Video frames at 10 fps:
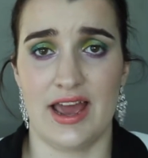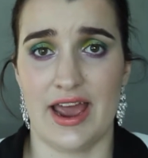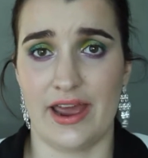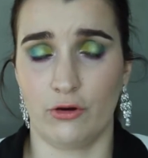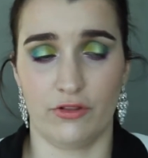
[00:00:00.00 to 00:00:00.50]

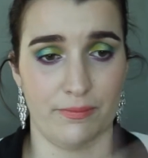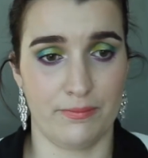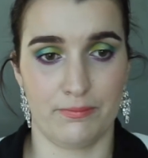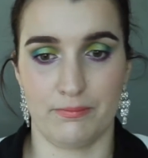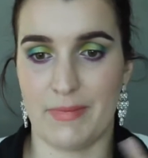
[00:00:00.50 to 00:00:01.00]
and all the
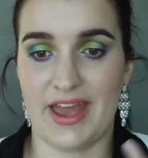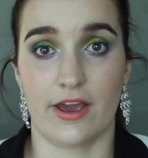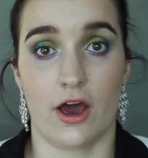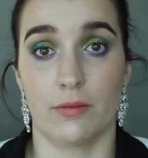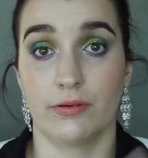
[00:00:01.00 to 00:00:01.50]

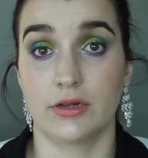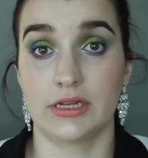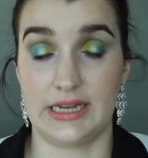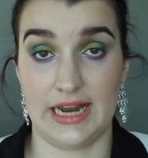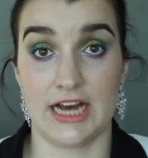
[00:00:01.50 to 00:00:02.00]
makeup
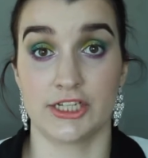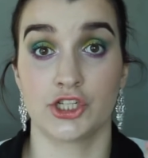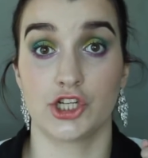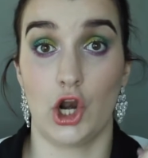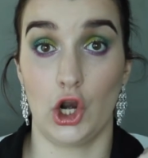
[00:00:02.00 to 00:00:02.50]

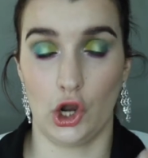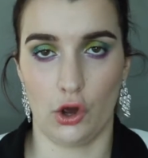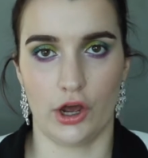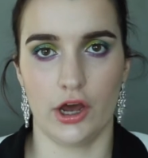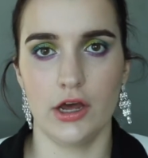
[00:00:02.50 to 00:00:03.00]
last
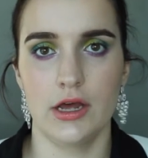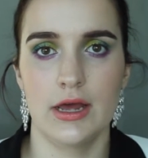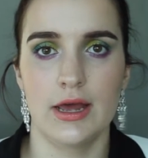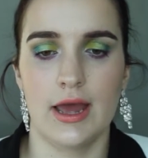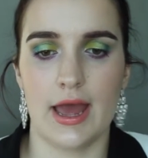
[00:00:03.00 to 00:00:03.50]
longer,
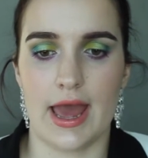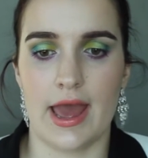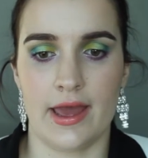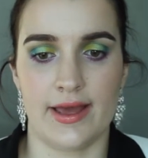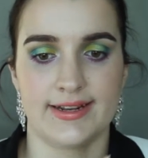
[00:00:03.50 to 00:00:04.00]

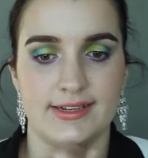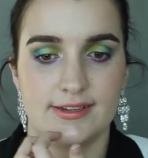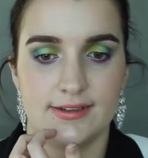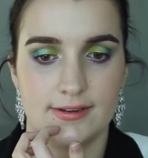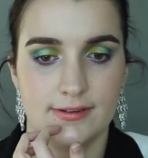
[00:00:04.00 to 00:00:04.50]
and
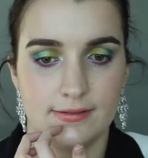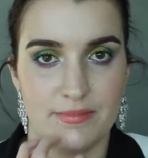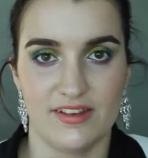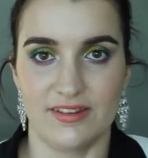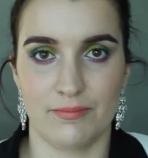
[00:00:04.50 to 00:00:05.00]

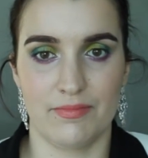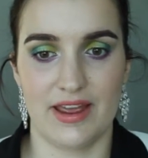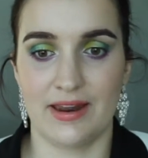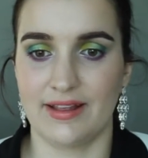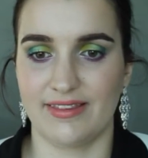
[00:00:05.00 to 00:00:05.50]

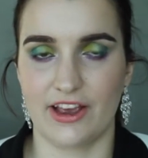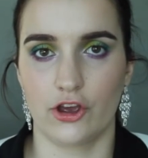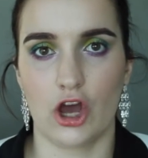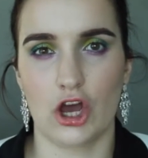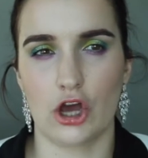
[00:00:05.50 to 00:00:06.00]
it's
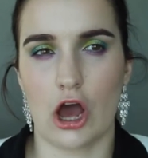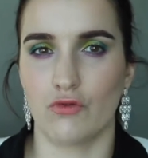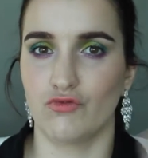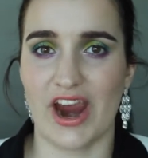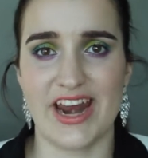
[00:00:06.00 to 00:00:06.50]
like
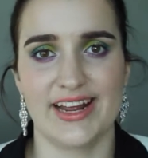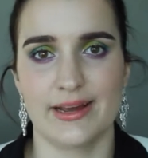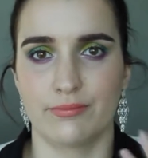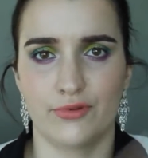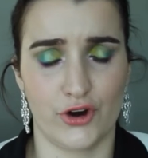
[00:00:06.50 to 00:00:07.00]
a
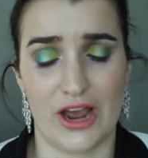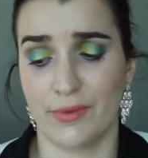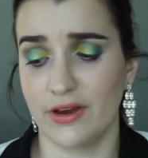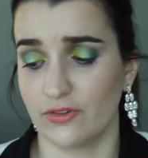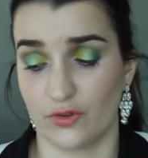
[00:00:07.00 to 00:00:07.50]
radiant
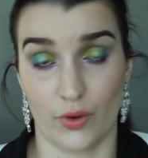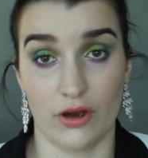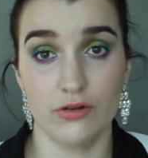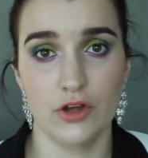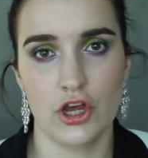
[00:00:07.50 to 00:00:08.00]
primer as
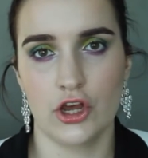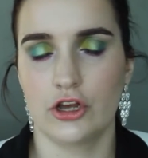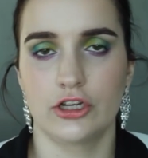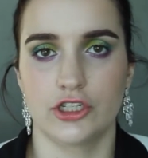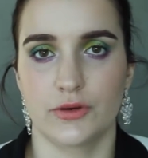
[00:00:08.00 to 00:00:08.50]
well,
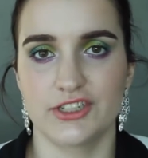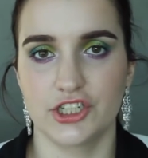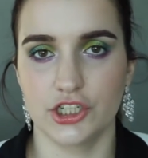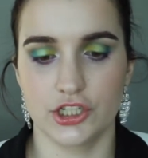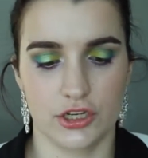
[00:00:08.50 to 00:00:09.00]
so
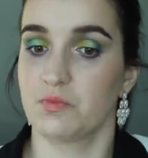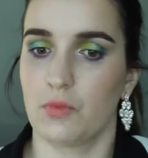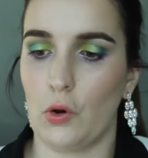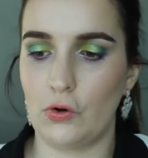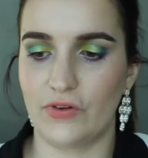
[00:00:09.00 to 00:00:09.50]
it's just
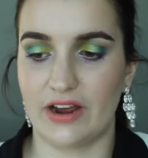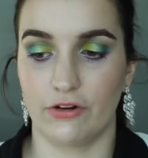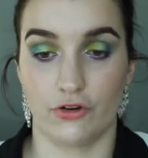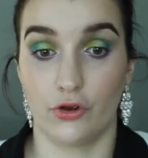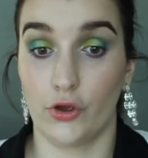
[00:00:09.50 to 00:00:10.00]
all
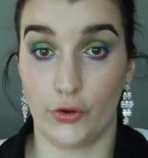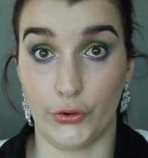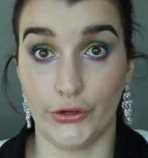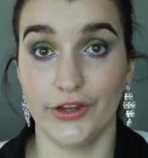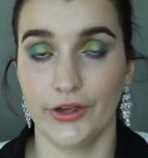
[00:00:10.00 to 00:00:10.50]
around
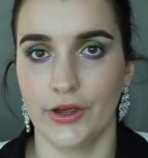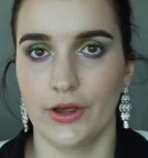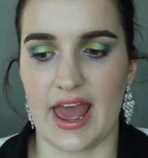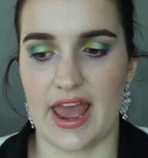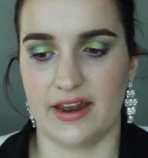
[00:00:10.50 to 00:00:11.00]
good.
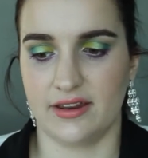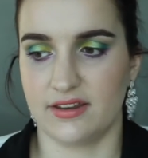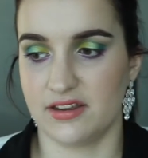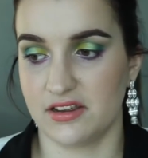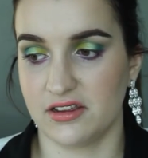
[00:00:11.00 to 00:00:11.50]

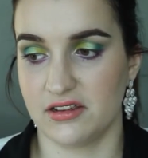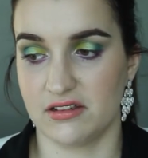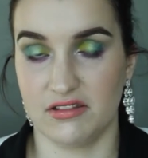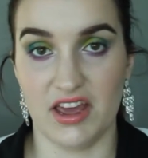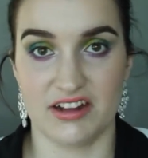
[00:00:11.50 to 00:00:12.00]
And
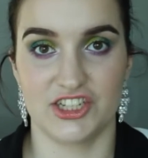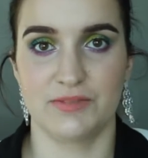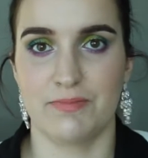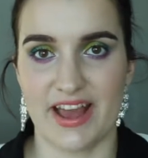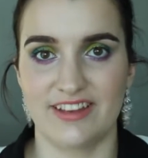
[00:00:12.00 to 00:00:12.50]
yeah, it
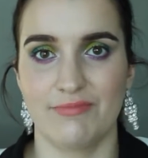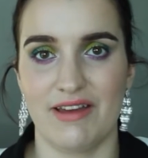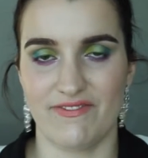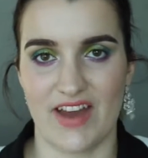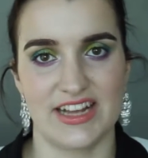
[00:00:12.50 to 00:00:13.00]
just makes
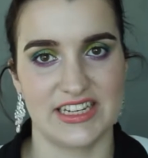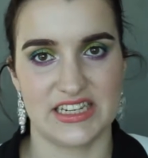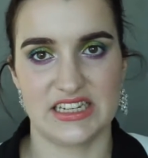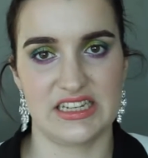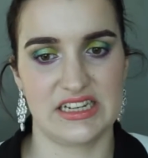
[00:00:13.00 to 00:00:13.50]
my
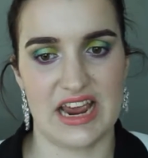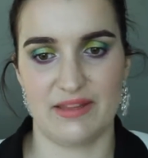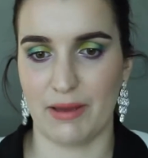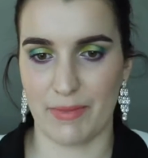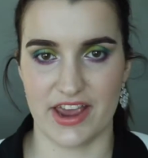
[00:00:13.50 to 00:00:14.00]
face
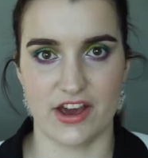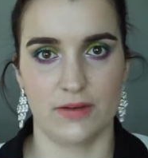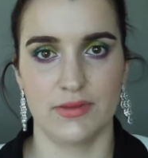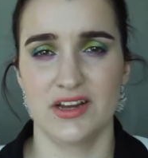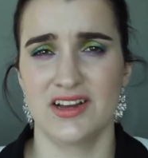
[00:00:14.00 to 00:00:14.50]
and my makeup